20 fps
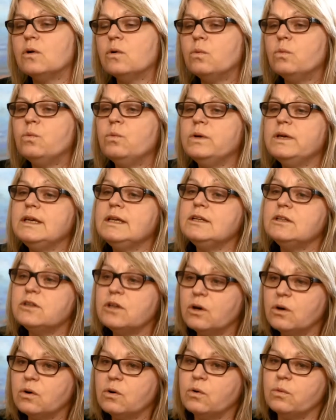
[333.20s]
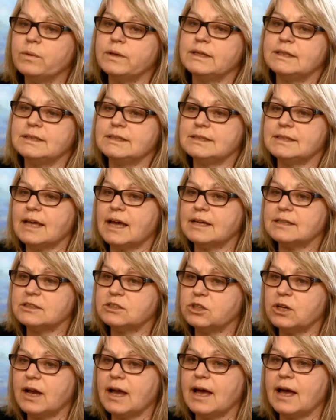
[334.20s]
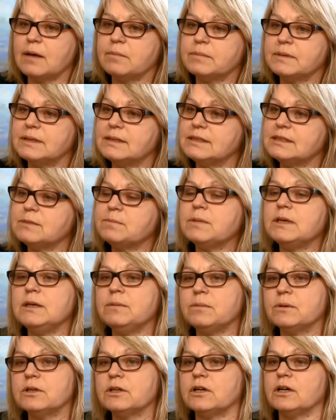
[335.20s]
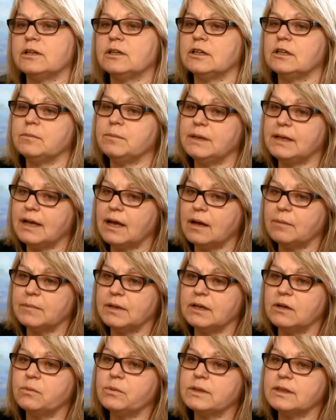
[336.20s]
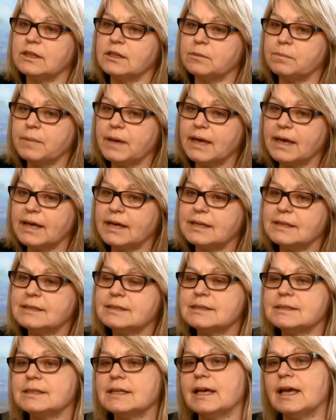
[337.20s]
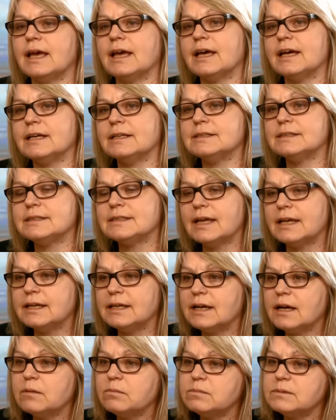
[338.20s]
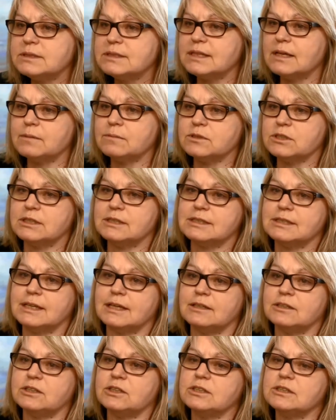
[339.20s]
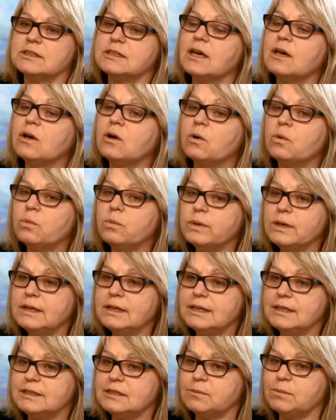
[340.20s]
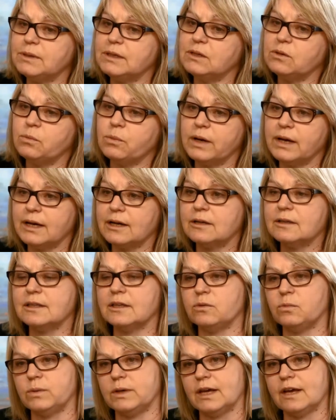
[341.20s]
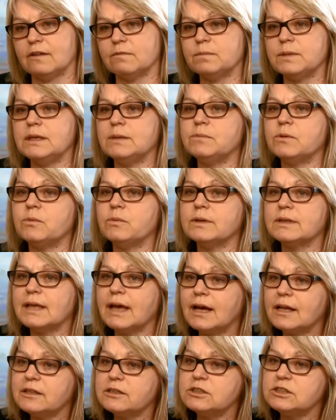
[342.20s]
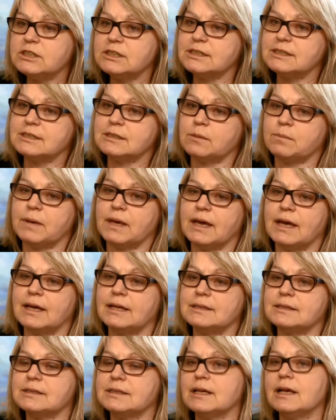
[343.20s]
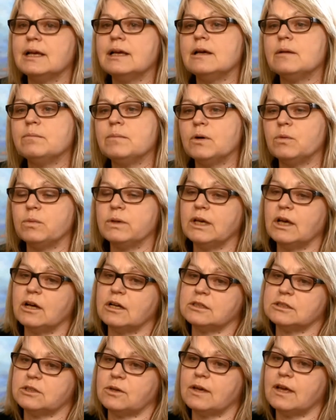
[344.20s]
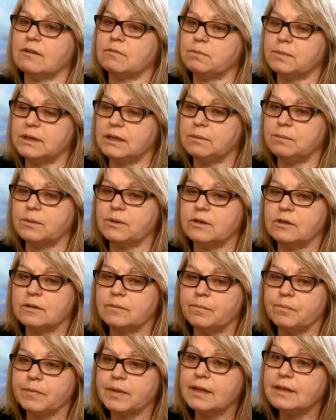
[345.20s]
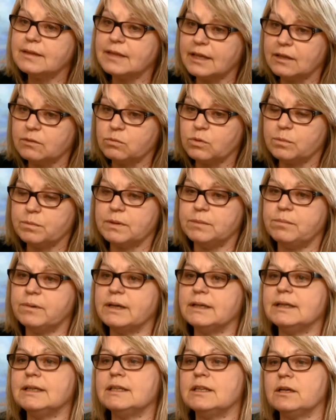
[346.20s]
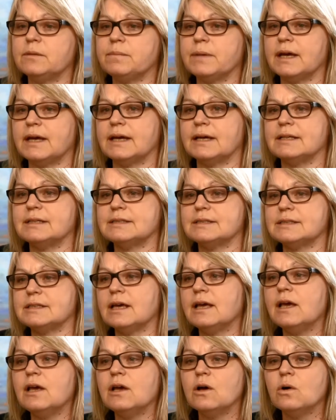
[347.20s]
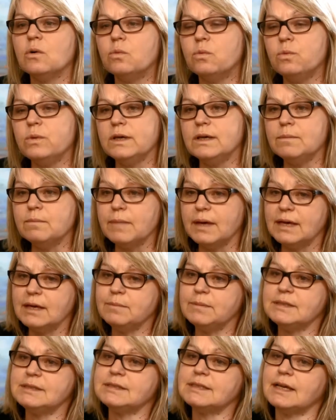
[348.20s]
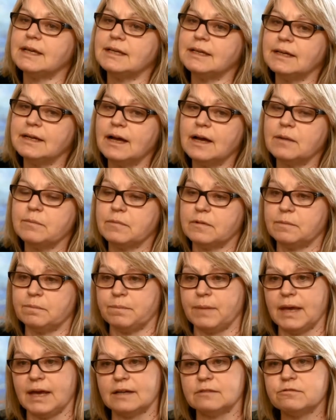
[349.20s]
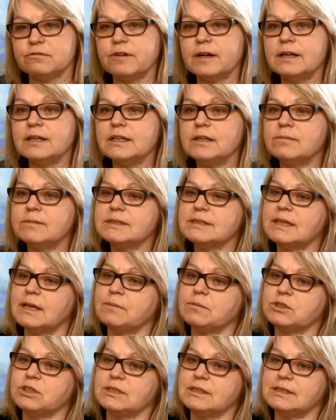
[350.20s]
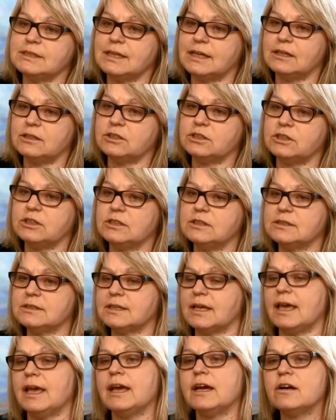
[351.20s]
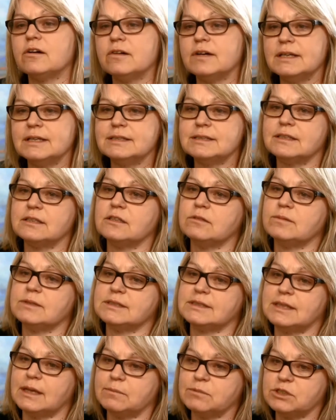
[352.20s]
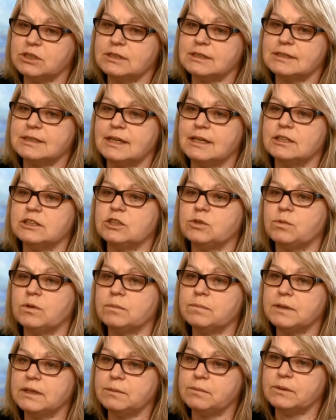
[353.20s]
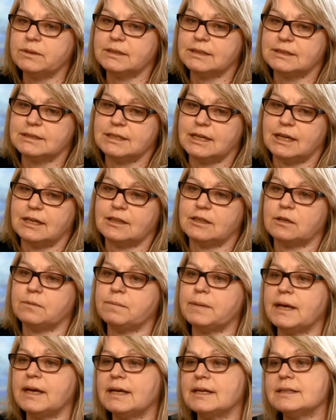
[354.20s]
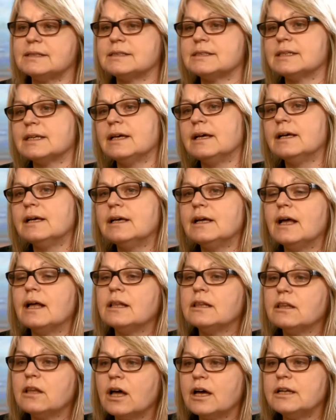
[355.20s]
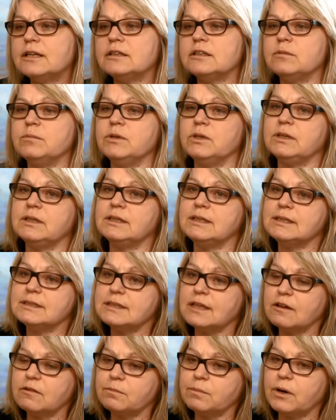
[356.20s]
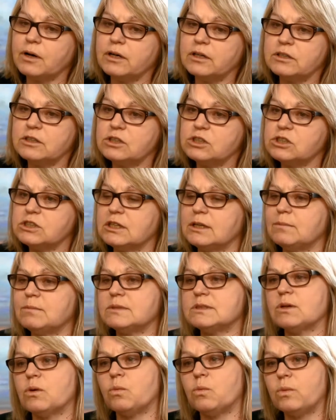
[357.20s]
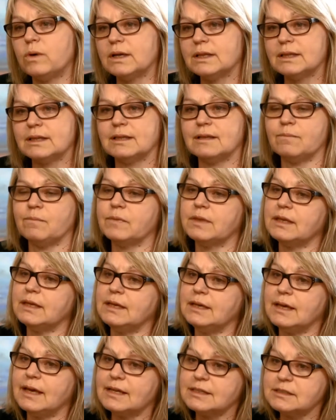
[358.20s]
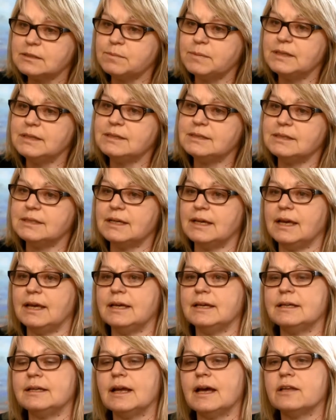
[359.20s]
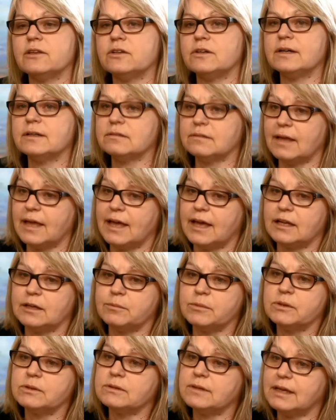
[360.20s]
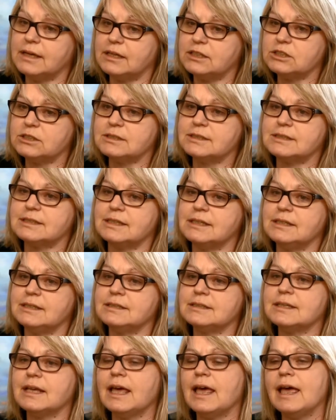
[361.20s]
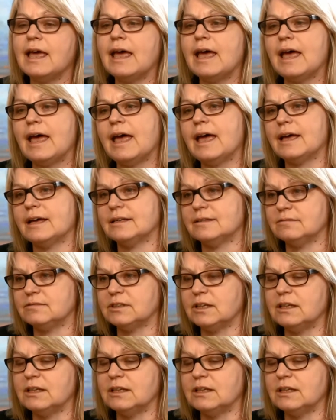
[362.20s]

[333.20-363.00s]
We know when a disaster happens, people are going to be coming with their pets, and setting up reception centers, we need to be aware that we have people with allergies to pets, but we also have people that will be bringing their pets. We may be setting up pet-friendly reception centers, areas in the reception center where people can take their pets. A lot of communities have partnerships with the SPCA and other animal agencies, and